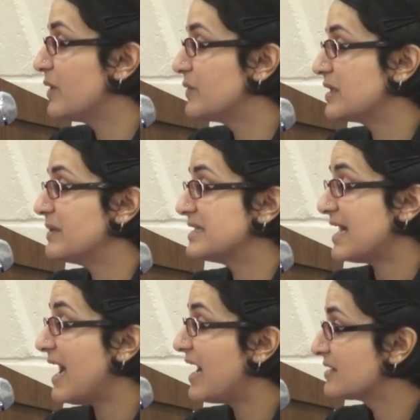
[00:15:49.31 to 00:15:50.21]
What would it mean
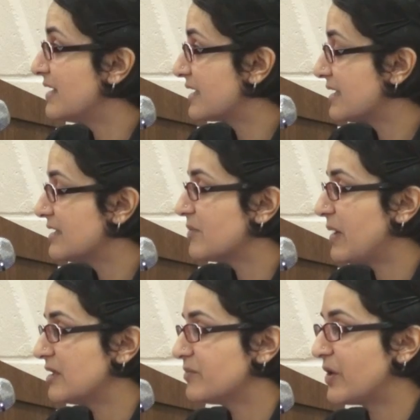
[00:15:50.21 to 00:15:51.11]
to act like an
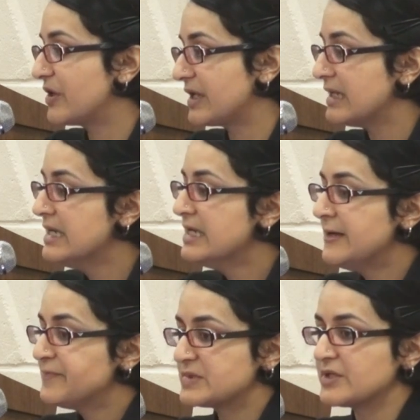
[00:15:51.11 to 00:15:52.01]
independent party?
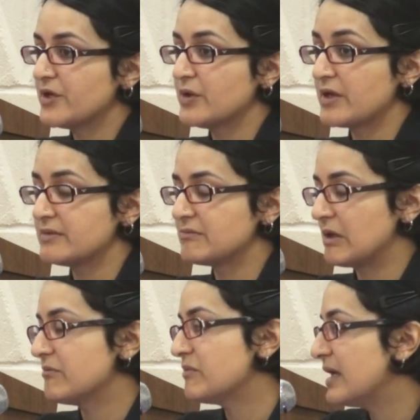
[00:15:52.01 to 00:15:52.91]

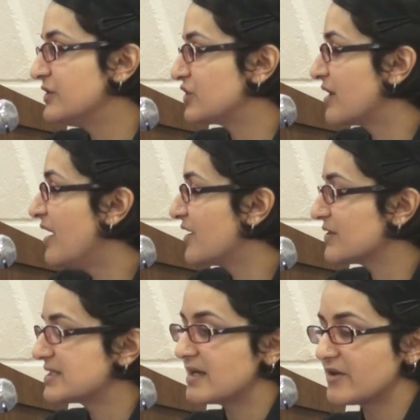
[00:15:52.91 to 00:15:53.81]
In Chicago,
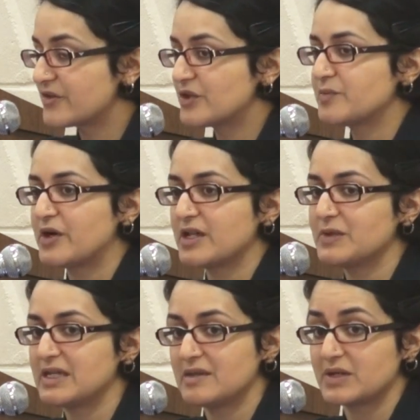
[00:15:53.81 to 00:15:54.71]
it's not a third party
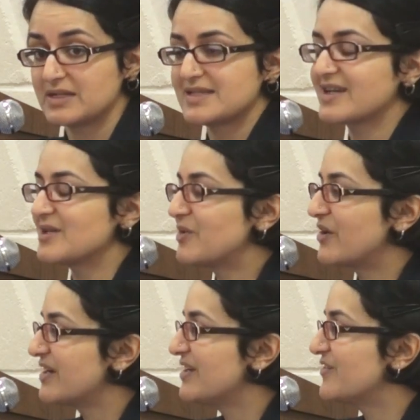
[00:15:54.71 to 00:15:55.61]
we need, but a second
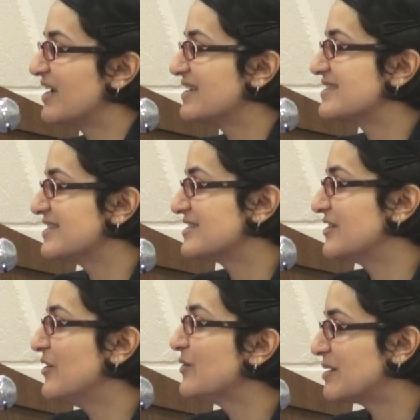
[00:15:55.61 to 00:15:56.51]
party, right? Since
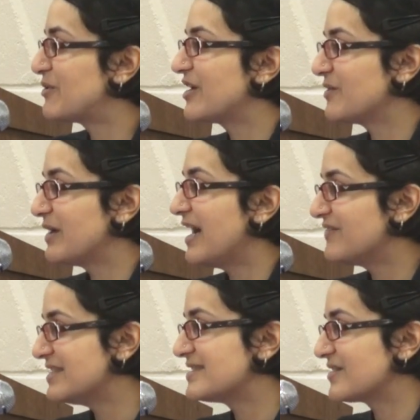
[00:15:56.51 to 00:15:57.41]
the only party we have
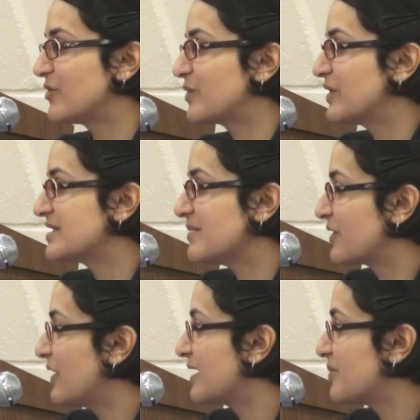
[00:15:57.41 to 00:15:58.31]
is the corporate
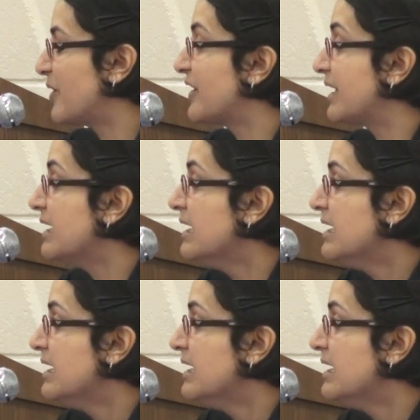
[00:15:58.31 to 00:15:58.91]
Democratic Party.